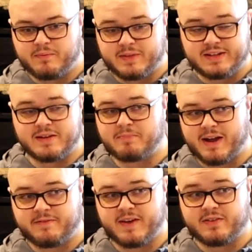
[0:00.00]
they did
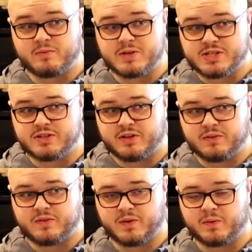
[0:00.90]
by faith, and we should
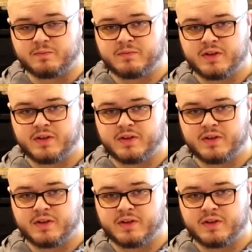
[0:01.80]
do too.